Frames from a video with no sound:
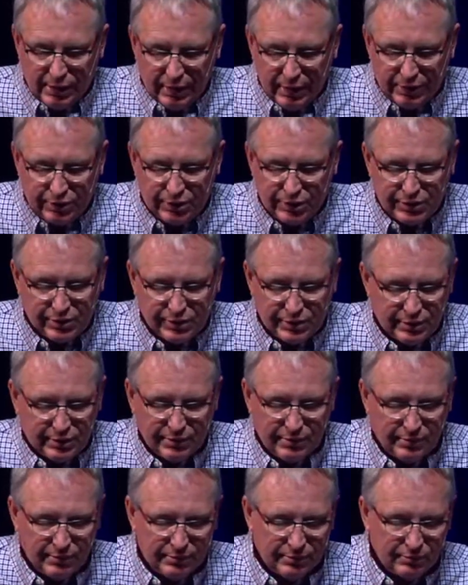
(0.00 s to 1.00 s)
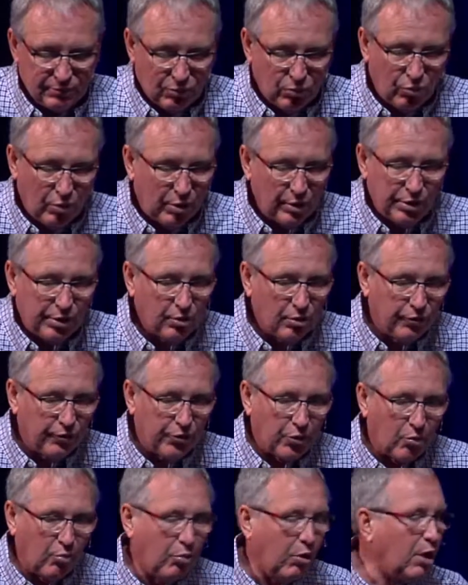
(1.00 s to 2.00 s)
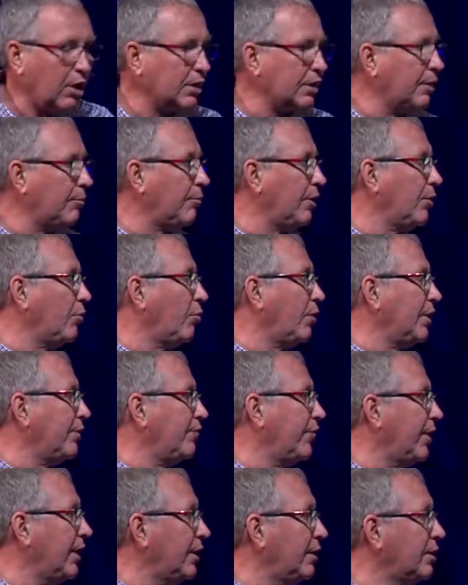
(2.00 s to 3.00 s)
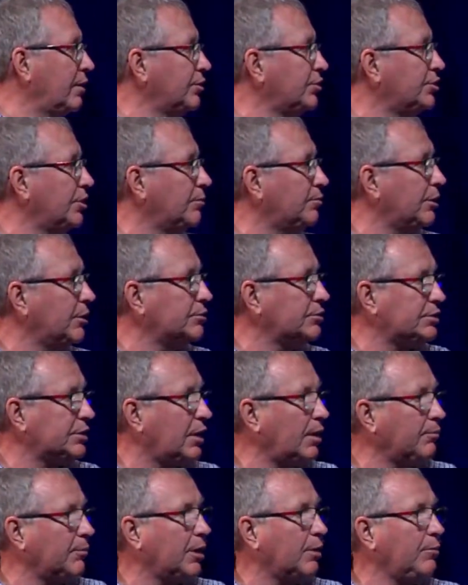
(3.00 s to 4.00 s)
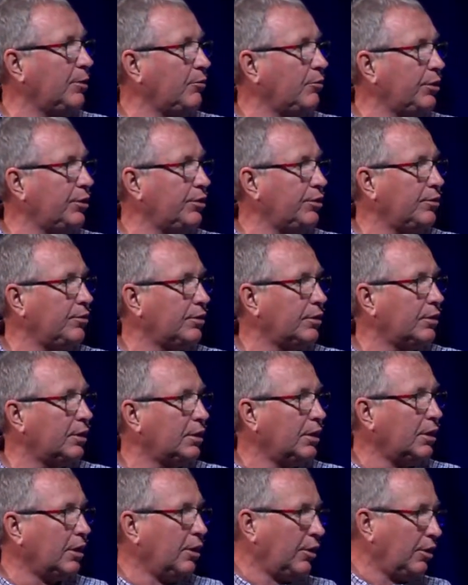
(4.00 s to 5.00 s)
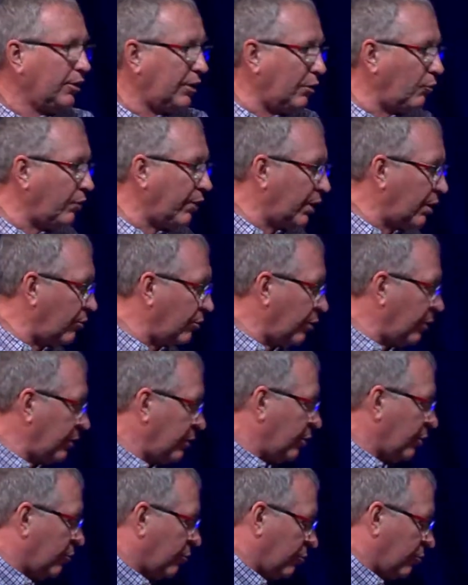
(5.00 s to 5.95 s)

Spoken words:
just wanted to go for a walk. And my wife, Anna, jumped out and said, I'm coming with you. And they went out on the